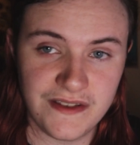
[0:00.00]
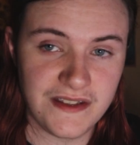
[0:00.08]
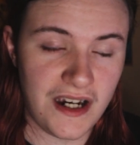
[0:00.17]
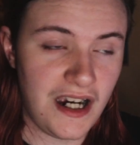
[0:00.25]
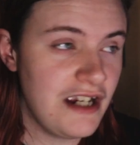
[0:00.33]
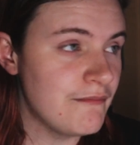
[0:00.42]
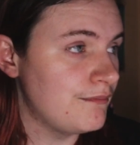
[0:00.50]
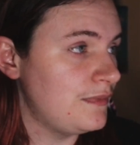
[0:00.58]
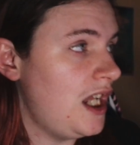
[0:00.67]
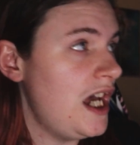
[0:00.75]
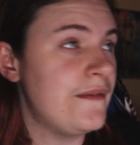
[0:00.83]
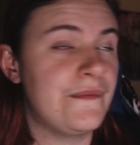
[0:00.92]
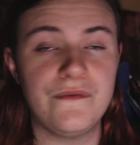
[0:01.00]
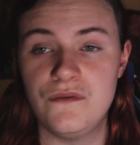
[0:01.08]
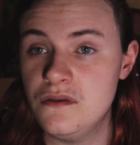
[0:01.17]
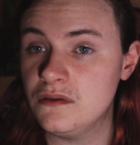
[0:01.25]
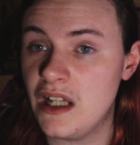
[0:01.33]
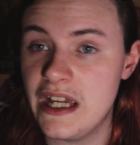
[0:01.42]
time, life,
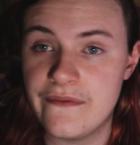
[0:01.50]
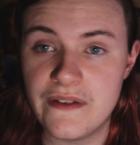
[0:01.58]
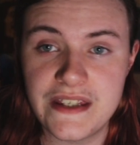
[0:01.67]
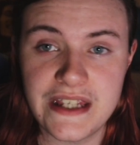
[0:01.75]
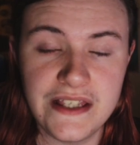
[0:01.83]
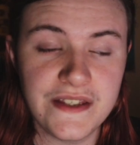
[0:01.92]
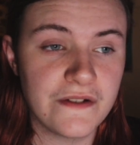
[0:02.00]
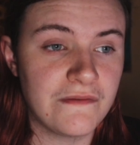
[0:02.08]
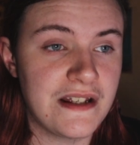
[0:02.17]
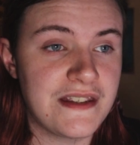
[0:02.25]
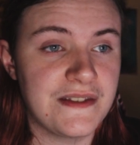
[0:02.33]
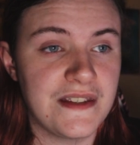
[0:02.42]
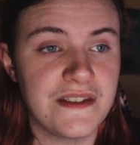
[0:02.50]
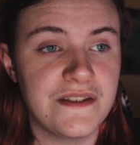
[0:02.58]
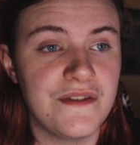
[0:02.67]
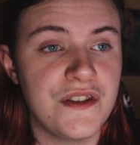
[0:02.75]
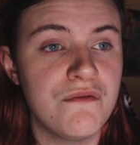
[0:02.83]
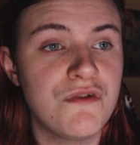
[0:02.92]
real life has integrated into
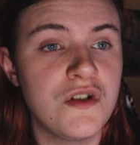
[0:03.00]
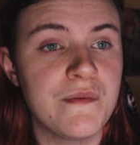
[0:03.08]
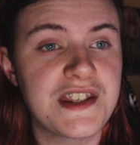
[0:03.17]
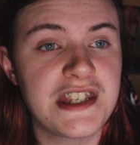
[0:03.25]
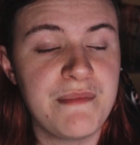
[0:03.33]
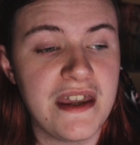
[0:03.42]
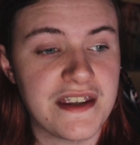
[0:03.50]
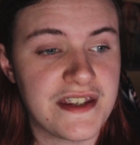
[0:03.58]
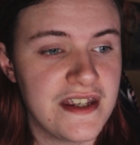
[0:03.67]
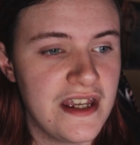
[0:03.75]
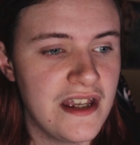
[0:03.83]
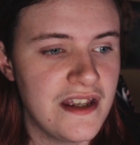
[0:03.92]
the YouTube space.